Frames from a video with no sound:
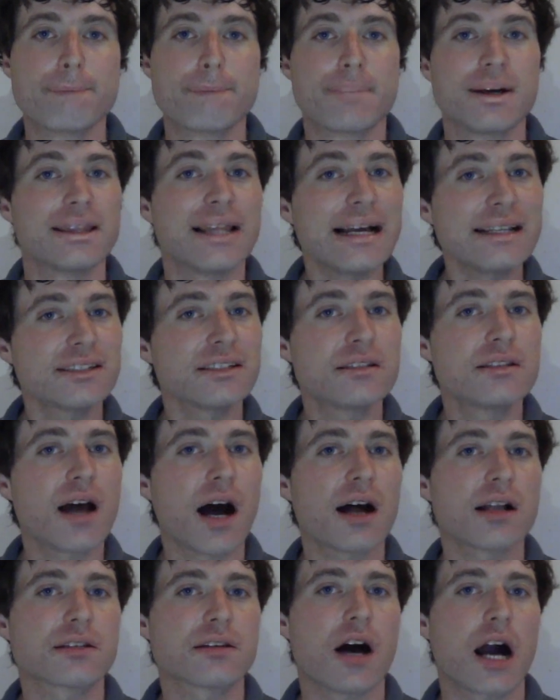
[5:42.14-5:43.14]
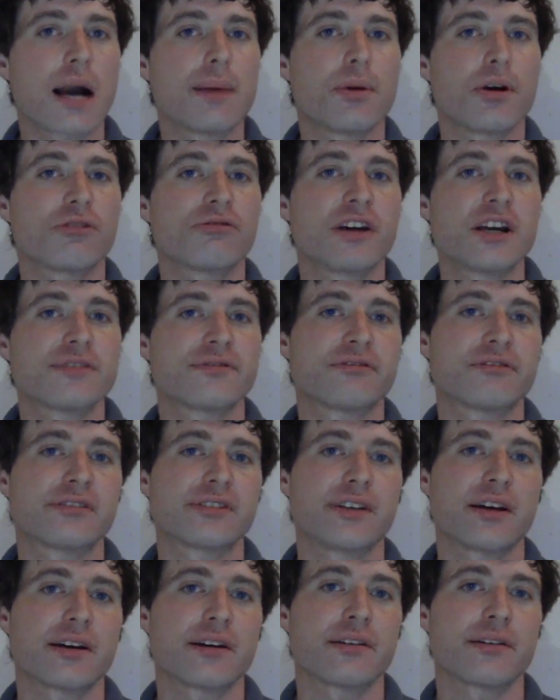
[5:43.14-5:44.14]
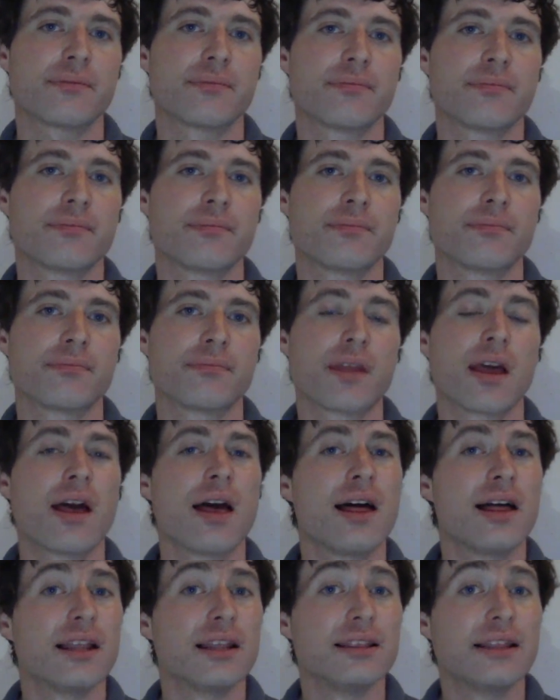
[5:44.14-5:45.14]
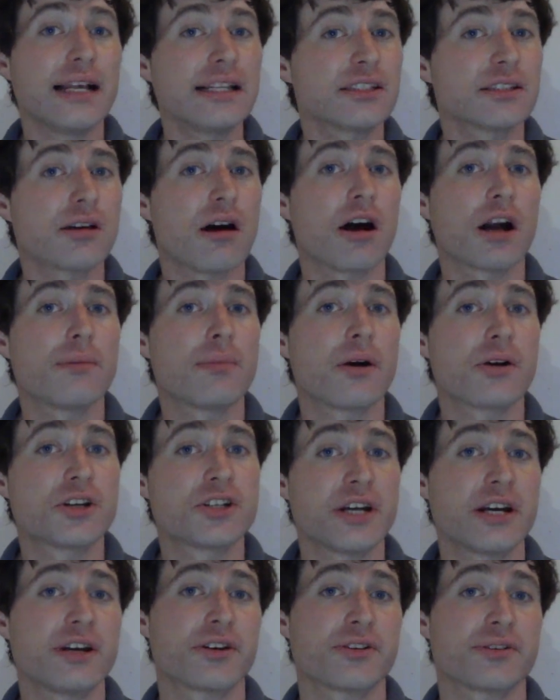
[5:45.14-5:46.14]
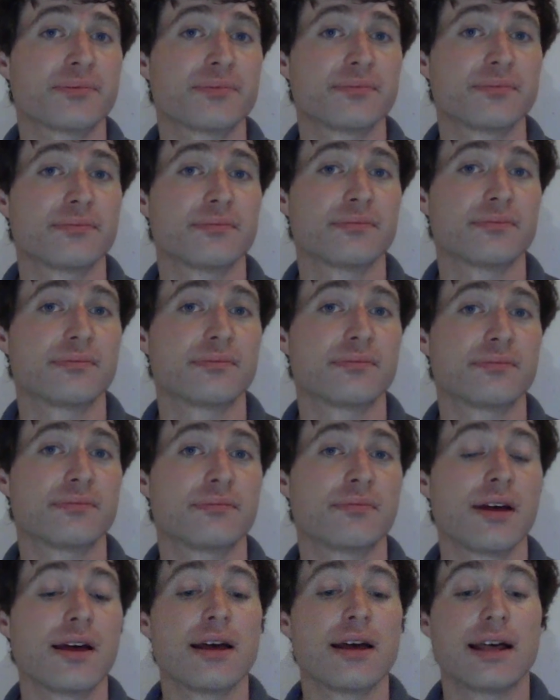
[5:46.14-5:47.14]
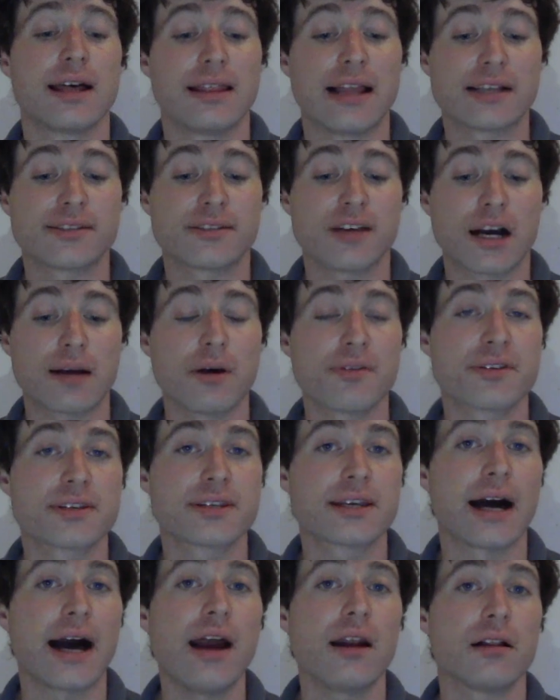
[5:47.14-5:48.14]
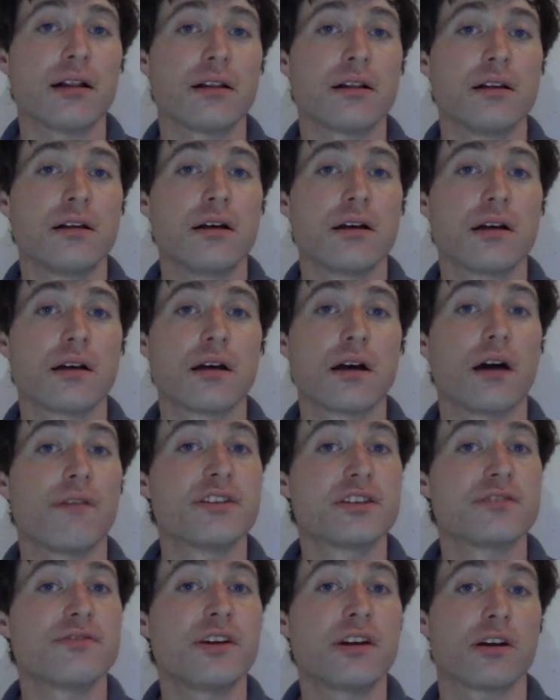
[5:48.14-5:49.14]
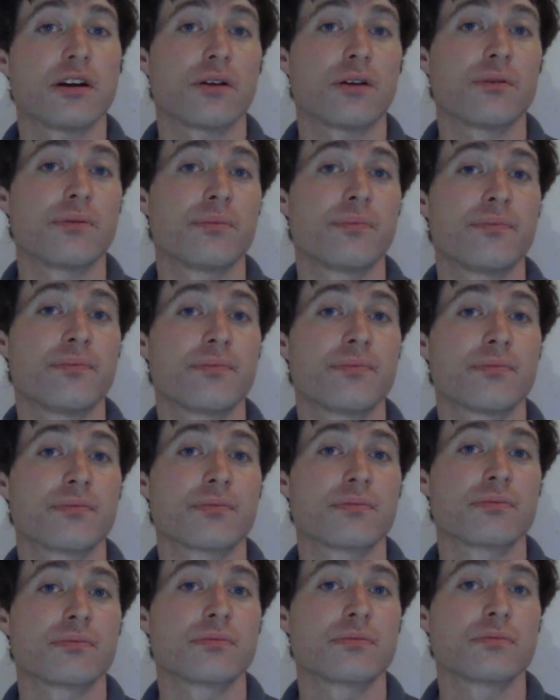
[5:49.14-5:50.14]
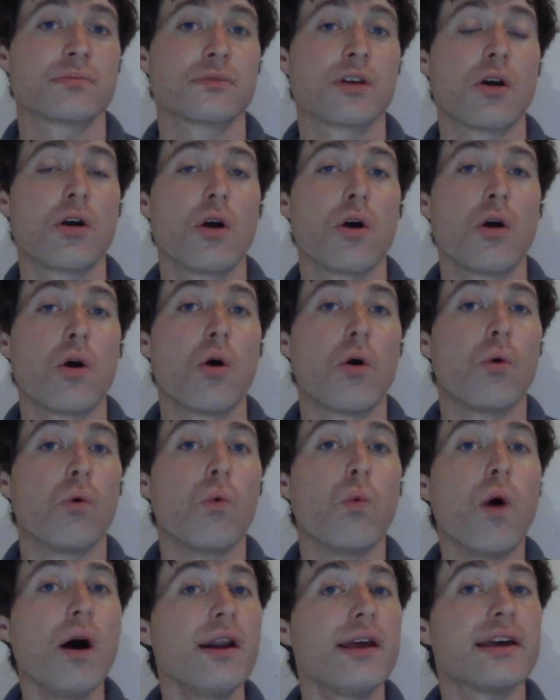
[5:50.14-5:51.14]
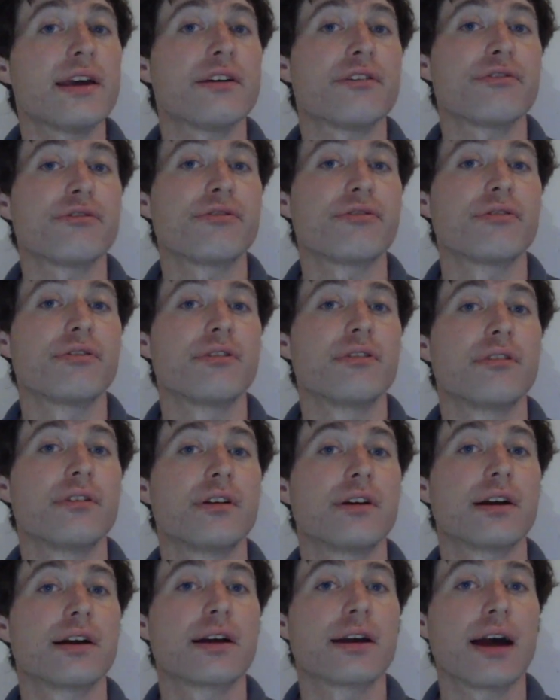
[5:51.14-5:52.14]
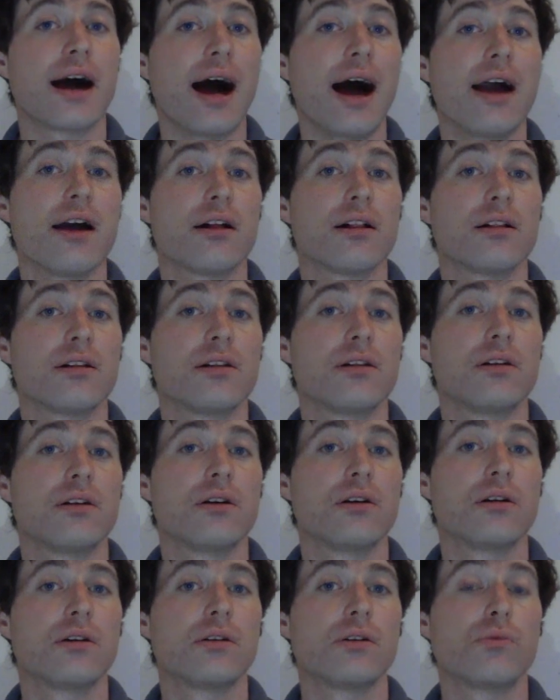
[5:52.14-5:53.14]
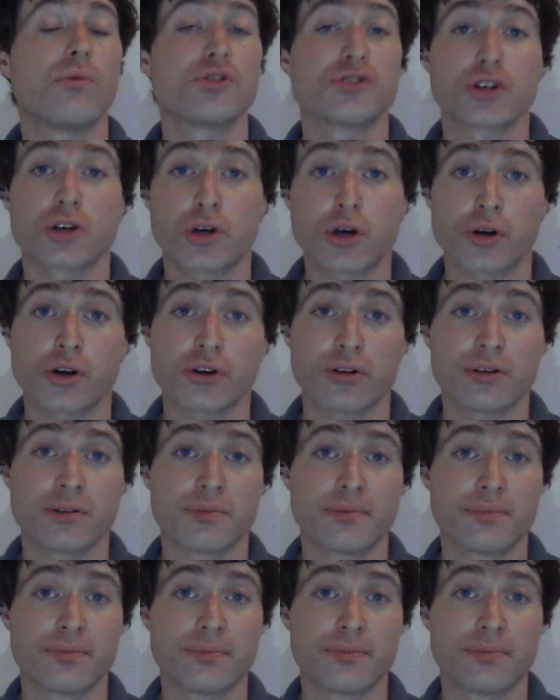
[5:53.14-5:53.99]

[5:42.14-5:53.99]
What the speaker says: But let's not talk about race for a second. Let's talk about gender. Let's talk about the title of this video. What if Kyle was a girl?